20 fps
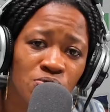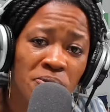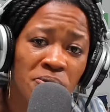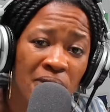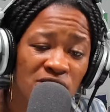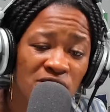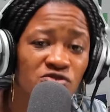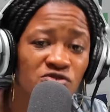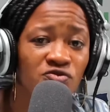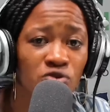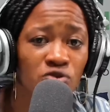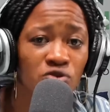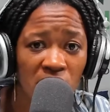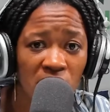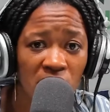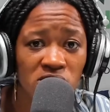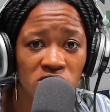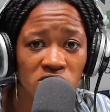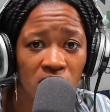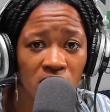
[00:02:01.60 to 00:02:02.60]
of your nature.
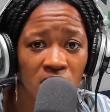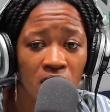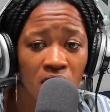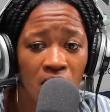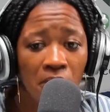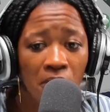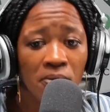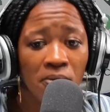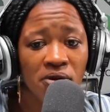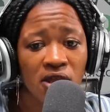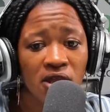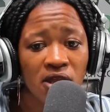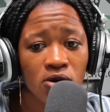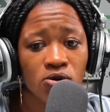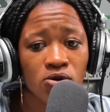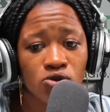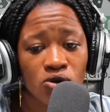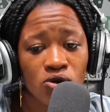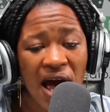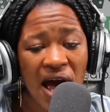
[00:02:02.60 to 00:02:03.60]
But then also,
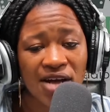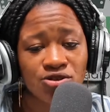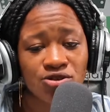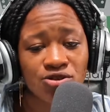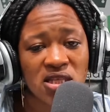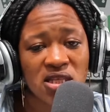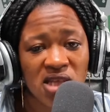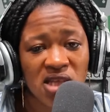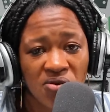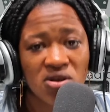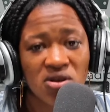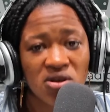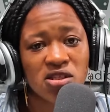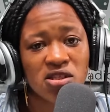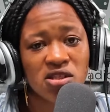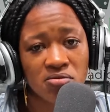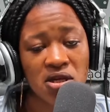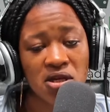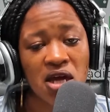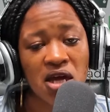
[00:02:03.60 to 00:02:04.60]
actually, there is
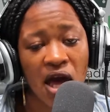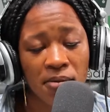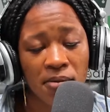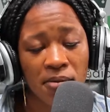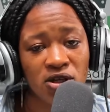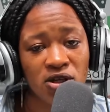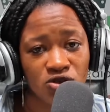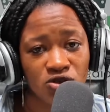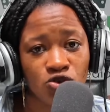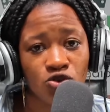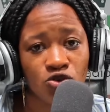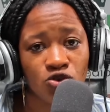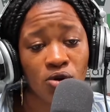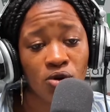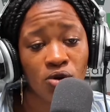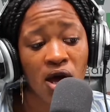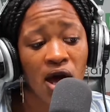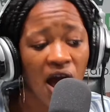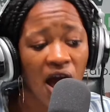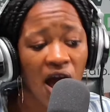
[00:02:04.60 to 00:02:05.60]
something happening to you,
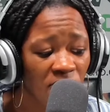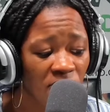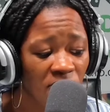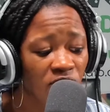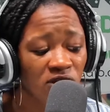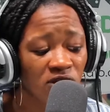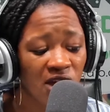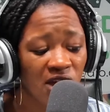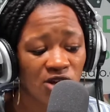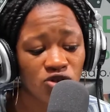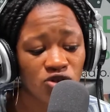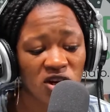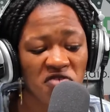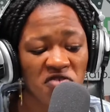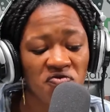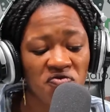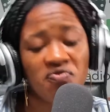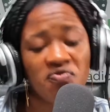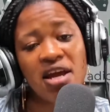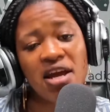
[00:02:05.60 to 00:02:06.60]
and before they actually
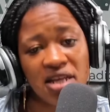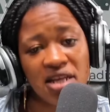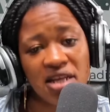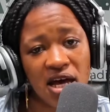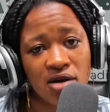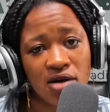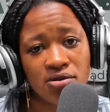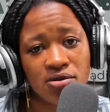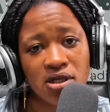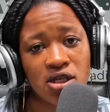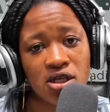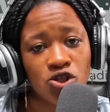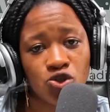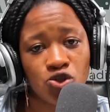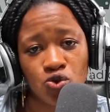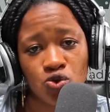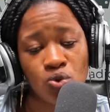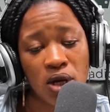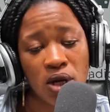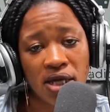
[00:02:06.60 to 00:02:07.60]
find out, it's
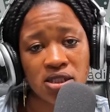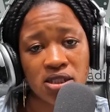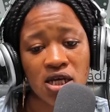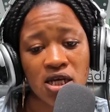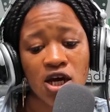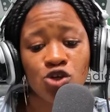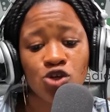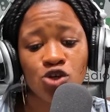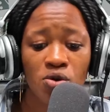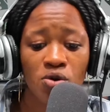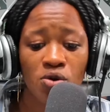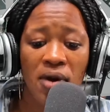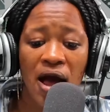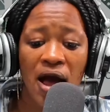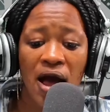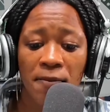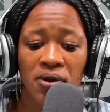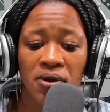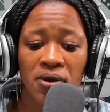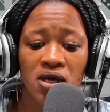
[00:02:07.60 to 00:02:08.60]
too late. So I'm
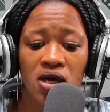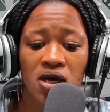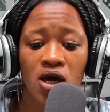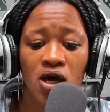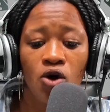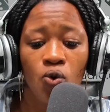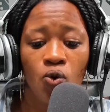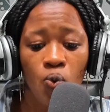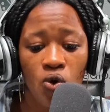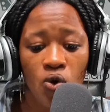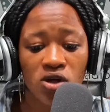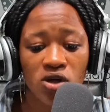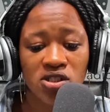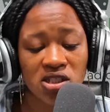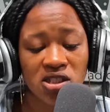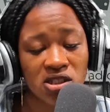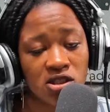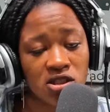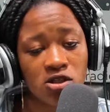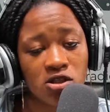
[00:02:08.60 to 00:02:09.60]
happy what
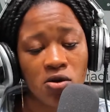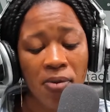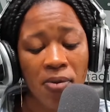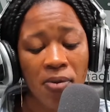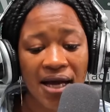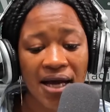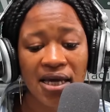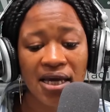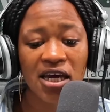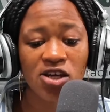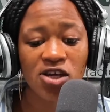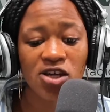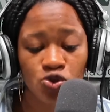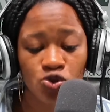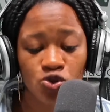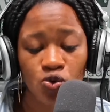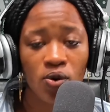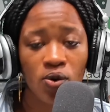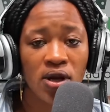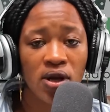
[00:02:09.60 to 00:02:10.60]
DigitalPak is
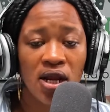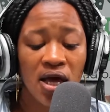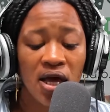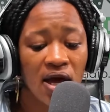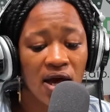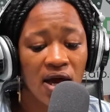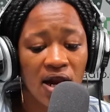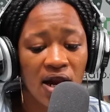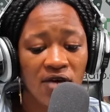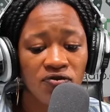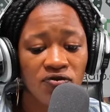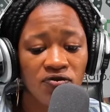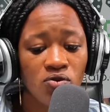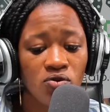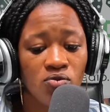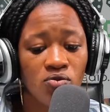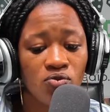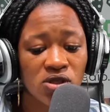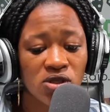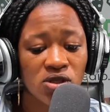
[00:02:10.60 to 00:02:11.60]
doing, and I feel
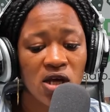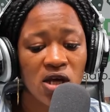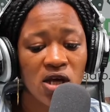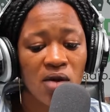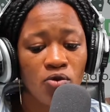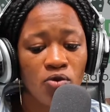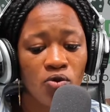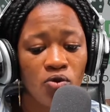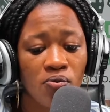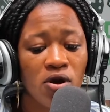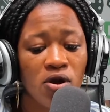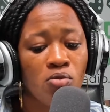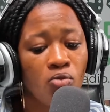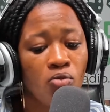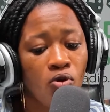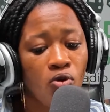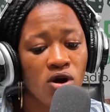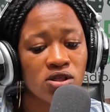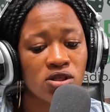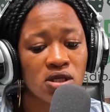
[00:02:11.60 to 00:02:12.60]
with time we'll bring
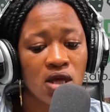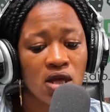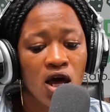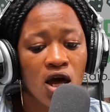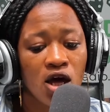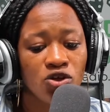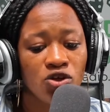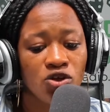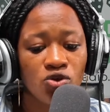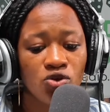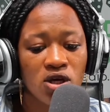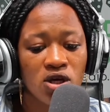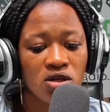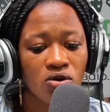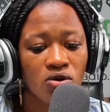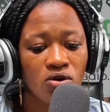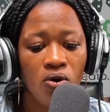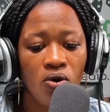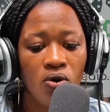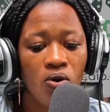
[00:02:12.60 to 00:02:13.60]
more. I think you can
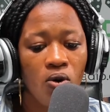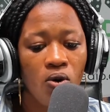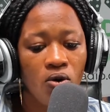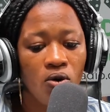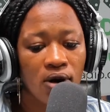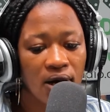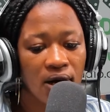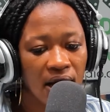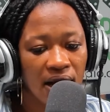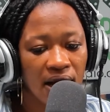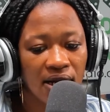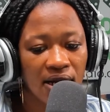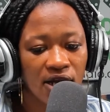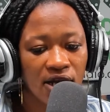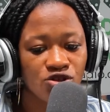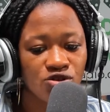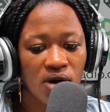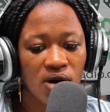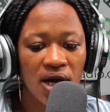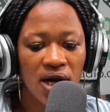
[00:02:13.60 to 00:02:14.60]
go online and
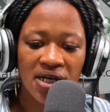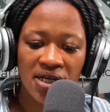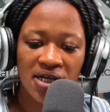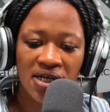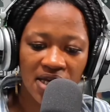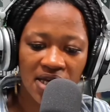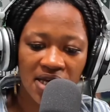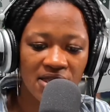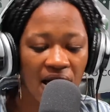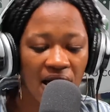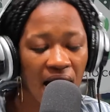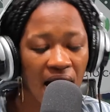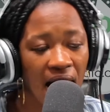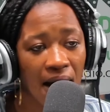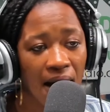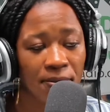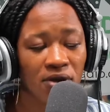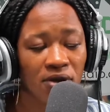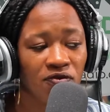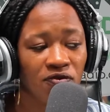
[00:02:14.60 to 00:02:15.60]
try and get the app
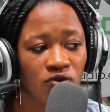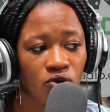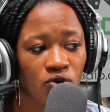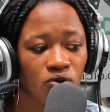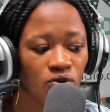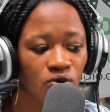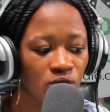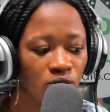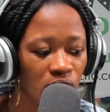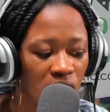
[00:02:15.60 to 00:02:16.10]
if you're on